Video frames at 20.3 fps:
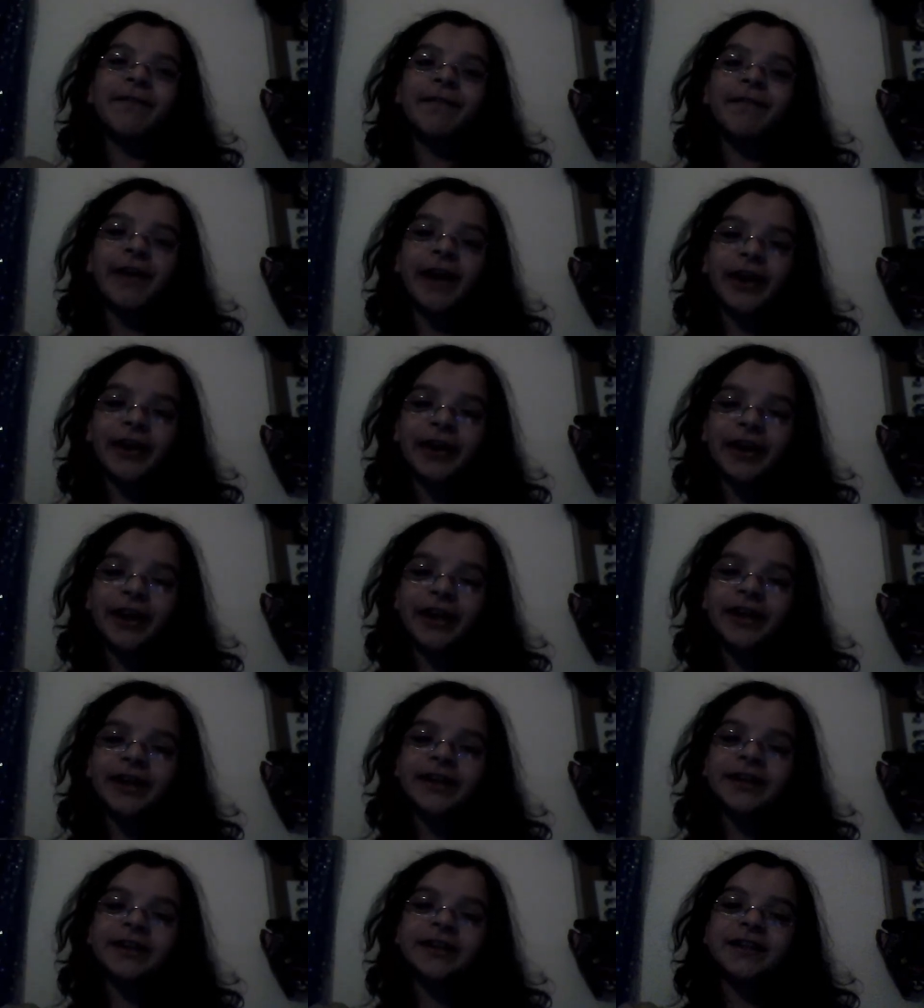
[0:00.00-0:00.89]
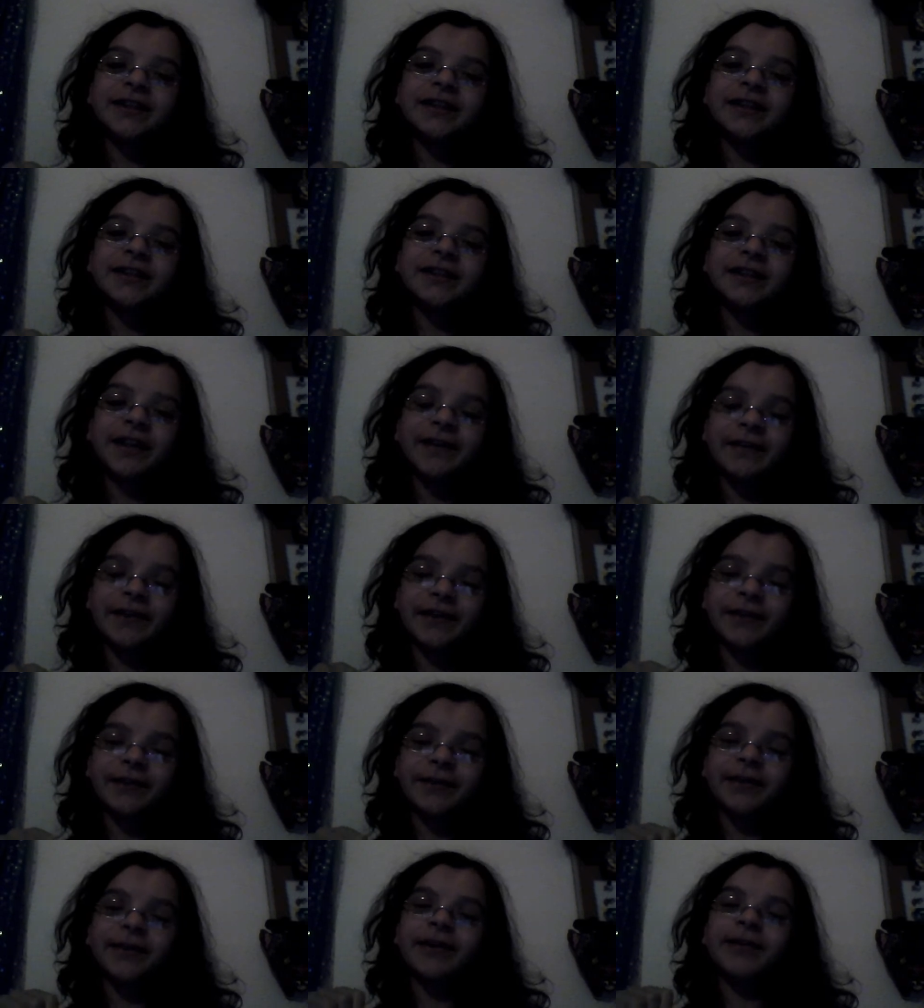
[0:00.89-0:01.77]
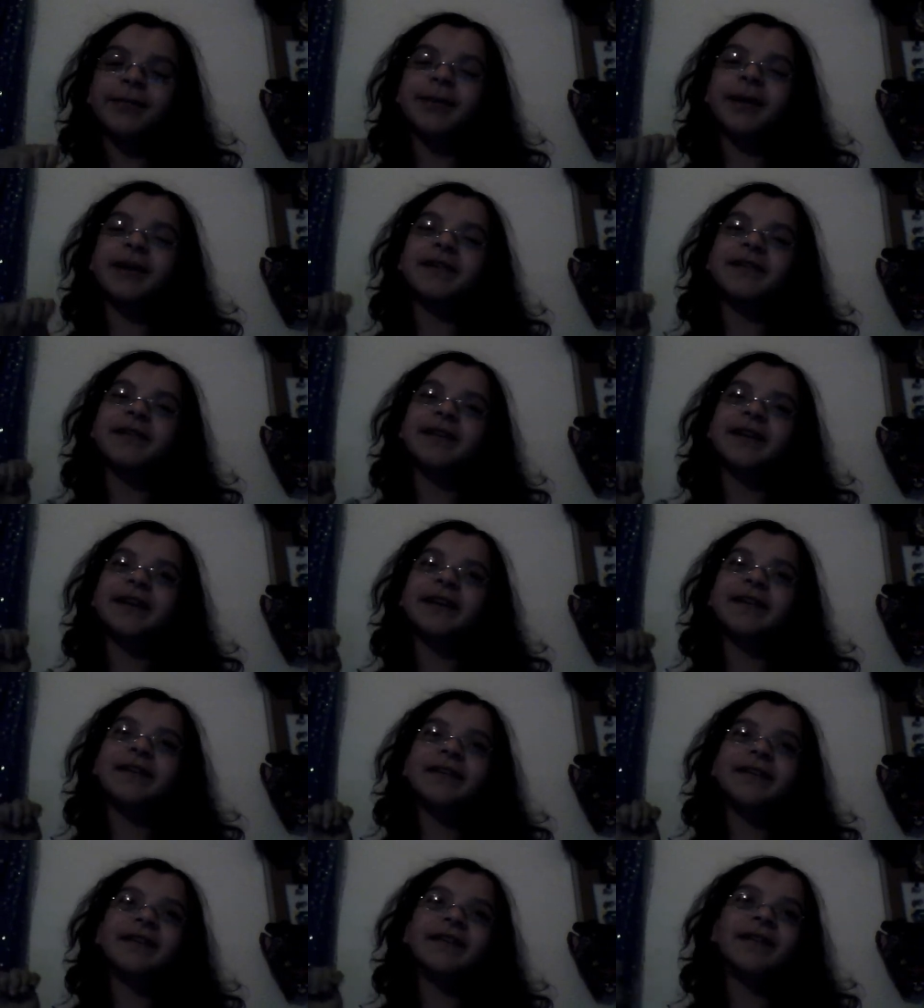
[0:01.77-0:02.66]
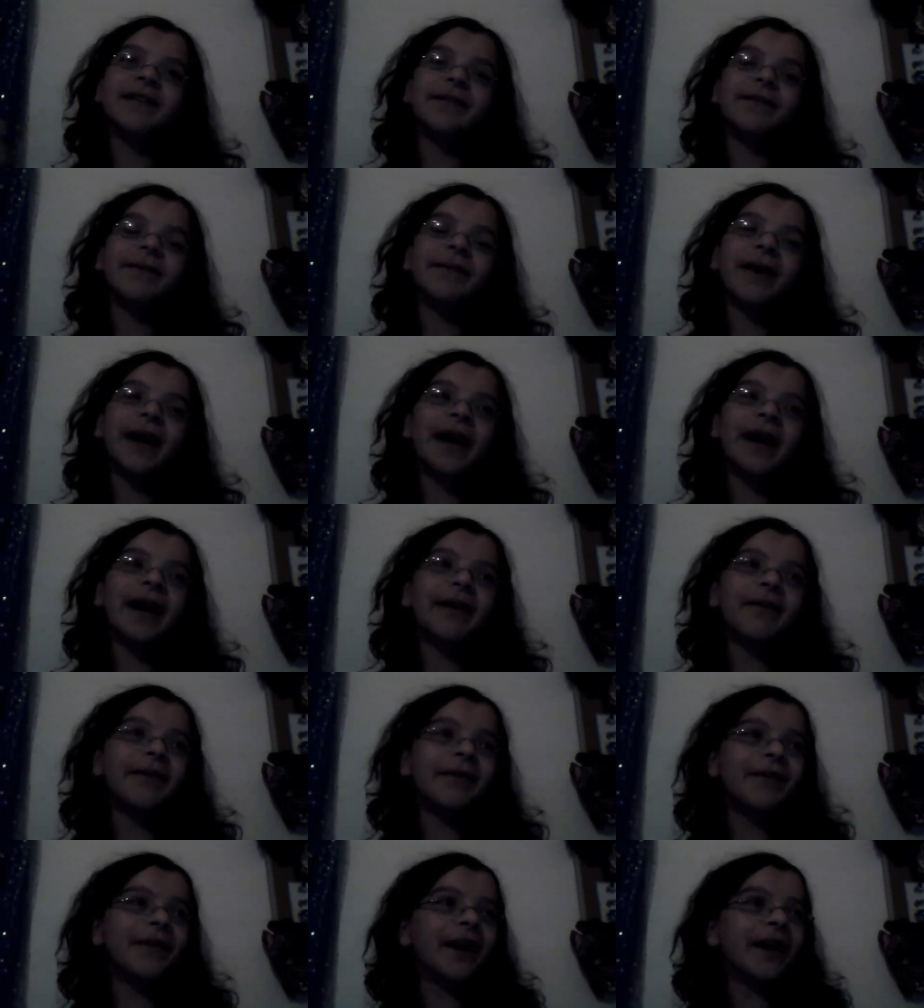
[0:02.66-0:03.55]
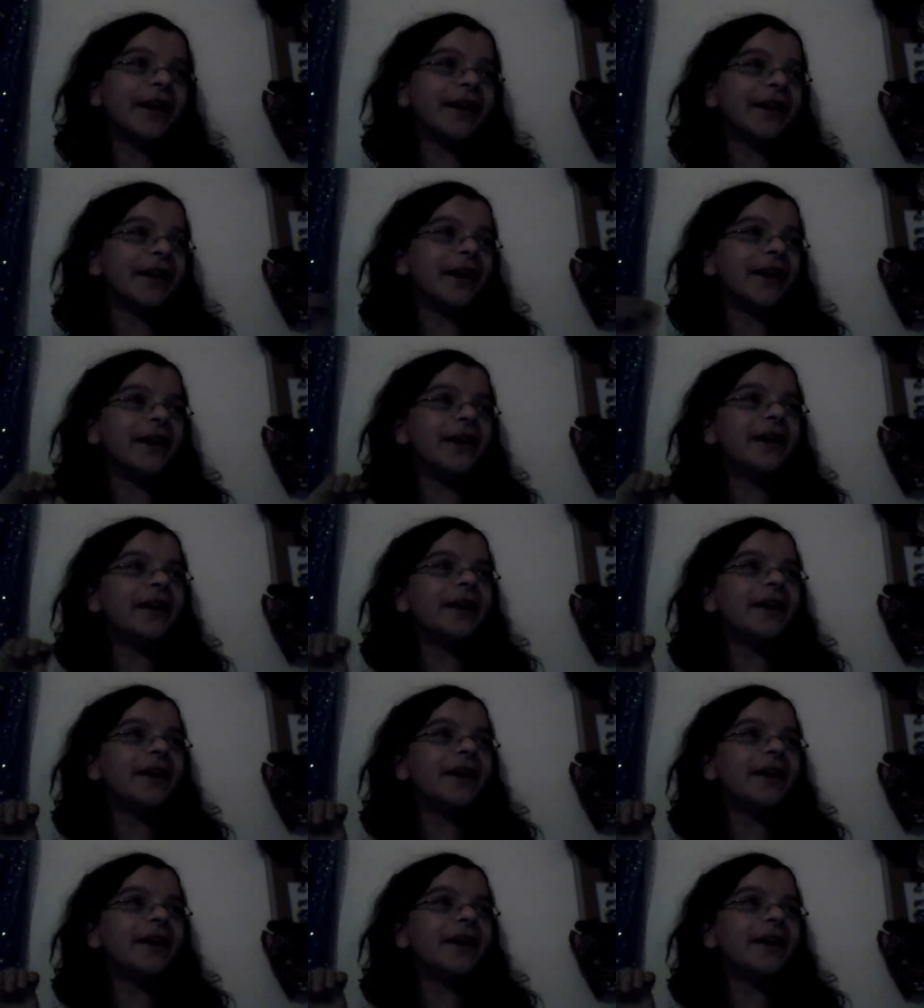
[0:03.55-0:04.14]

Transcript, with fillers: very difficult, especially since the, I have the fact that